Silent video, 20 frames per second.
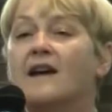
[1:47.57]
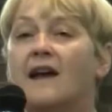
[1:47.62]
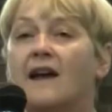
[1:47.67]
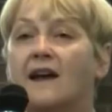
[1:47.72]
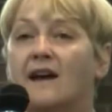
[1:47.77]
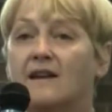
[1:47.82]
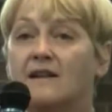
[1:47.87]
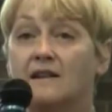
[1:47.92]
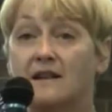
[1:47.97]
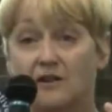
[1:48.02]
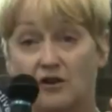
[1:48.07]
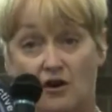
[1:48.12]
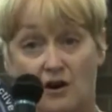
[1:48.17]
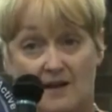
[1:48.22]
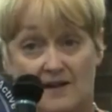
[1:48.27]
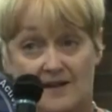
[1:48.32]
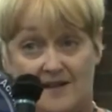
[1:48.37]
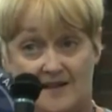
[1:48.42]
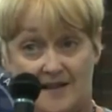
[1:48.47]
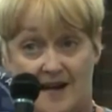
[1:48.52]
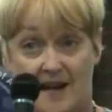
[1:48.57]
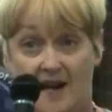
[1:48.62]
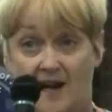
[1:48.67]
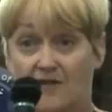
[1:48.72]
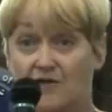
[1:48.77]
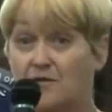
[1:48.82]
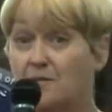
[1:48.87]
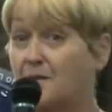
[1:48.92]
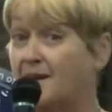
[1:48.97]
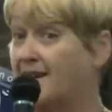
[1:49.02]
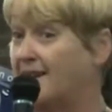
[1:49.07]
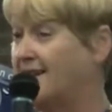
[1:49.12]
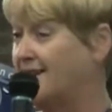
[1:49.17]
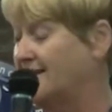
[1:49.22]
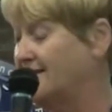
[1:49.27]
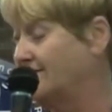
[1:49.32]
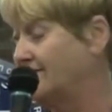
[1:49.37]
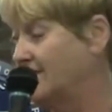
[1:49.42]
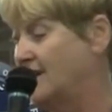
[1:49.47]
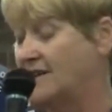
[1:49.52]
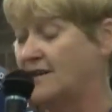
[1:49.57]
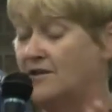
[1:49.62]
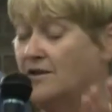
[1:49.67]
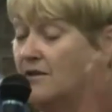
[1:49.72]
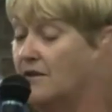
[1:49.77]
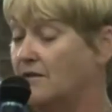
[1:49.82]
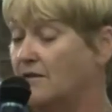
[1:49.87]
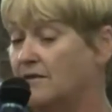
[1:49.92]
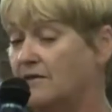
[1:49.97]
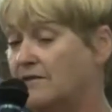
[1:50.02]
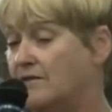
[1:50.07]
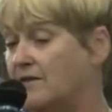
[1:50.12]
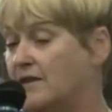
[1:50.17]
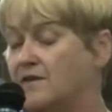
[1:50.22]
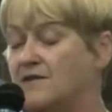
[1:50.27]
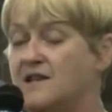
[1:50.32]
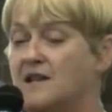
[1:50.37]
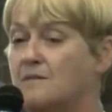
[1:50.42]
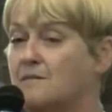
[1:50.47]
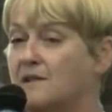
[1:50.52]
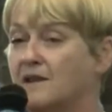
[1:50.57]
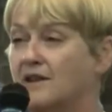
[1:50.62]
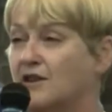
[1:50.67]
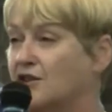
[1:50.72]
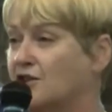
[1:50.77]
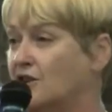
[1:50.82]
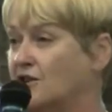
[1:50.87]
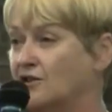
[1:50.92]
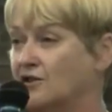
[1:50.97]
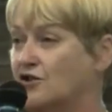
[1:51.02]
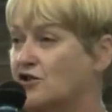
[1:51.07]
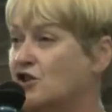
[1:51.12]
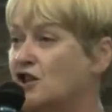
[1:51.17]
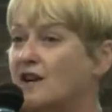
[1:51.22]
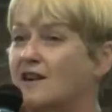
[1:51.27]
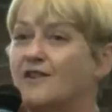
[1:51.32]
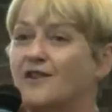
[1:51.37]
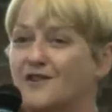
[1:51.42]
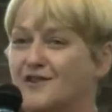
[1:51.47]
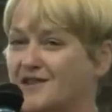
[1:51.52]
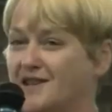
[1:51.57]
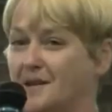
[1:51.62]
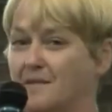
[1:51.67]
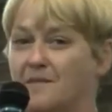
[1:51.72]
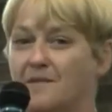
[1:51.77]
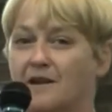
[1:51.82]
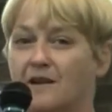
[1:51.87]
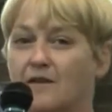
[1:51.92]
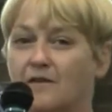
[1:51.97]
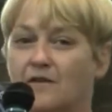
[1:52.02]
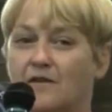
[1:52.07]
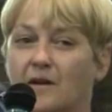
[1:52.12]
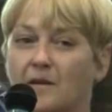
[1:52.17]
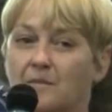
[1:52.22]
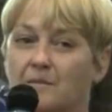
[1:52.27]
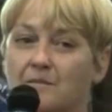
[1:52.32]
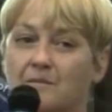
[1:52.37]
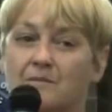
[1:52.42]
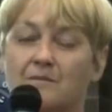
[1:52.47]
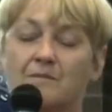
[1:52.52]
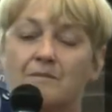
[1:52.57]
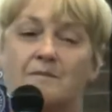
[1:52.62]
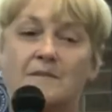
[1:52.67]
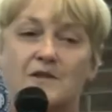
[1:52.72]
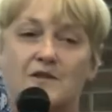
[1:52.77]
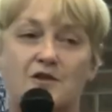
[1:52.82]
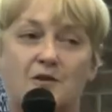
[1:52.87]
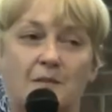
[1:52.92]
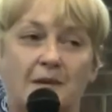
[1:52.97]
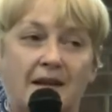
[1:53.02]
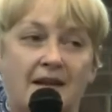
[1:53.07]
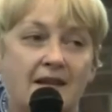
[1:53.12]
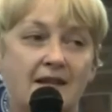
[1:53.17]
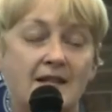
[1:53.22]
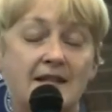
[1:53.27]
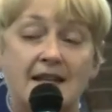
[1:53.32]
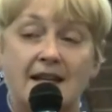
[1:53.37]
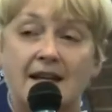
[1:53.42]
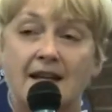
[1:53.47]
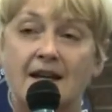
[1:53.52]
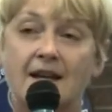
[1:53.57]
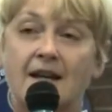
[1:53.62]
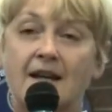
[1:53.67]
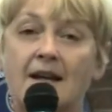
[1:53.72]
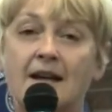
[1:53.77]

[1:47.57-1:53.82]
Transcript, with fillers: and it got saved by, I don't know, $15 million check or something from Mr. McGuinty.